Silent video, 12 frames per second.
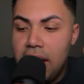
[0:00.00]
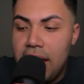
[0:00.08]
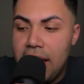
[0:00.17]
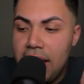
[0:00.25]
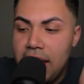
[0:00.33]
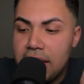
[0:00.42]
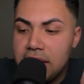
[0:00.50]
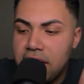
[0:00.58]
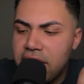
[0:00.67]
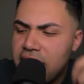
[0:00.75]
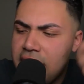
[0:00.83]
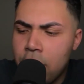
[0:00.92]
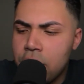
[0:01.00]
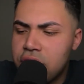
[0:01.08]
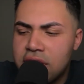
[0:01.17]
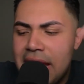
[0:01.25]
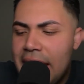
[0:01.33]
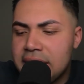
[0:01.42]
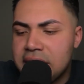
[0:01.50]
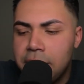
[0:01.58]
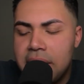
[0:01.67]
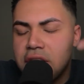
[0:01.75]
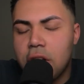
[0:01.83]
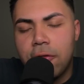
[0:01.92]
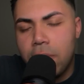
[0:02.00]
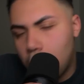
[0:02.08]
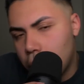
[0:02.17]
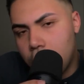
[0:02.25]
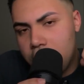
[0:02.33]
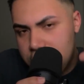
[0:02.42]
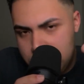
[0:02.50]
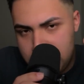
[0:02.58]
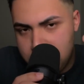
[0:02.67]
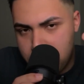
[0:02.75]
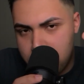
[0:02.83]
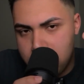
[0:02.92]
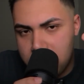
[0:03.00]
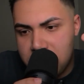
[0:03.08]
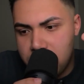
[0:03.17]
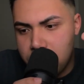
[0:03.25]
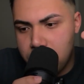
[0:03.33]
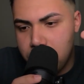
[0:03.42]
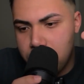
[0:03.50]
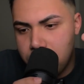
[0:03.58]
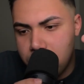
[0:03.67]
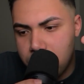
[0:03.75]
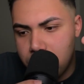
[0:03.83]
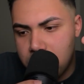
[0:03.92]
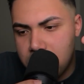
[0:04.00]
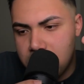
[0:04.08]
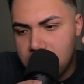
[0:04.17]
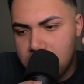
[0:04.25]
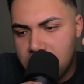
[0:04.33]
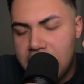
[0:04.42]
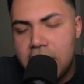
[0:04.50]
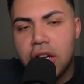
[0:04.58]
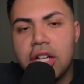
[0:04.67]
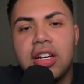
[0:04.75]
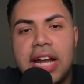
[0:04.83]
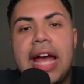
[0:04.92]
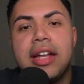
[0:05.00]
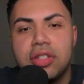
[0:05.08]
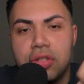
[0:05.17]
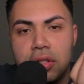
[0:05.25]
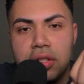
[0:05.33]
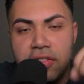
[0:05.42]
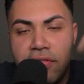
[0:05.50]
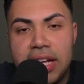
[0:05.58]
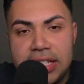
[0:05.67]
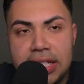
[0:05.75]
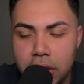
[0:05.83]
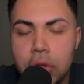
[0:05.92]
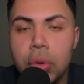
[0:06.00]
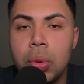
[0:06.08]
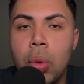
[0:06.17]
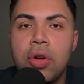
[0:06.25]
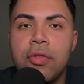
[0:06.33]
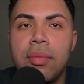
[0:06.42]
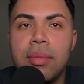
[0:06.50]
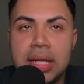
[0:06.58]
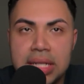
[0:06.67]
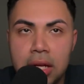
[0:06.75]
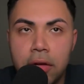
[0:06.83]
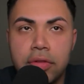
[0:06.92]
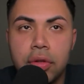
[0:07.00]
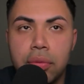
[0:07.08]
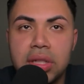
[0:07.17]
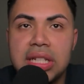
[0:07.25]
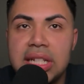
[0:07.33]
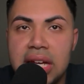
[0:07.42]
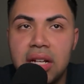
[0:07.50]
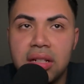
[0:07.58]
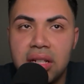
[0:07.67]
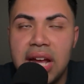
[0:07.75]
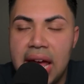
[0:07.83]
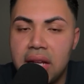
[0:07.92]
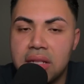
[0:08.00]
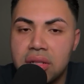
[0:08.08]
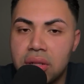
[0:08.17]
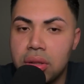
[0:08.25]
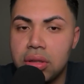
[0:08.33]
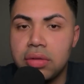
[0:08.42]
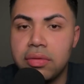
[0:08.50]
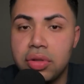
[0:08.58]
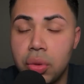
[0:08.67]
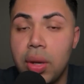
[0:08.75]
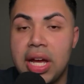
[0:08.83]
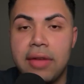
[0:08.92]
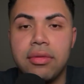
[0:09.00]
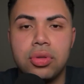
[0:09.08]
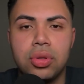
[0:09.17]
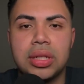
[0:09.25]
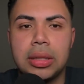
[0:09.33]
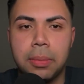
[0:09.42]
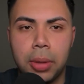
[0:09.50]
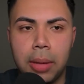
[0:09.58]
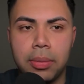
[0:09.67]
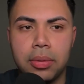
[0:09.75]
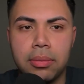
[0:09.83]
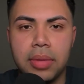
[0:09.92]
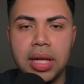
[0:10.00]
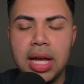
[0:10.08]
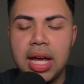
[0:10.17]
And then I was just asking myself more questions to get a good answer if I did. So in order for myself to really get a good answer of do I have a drinking problem,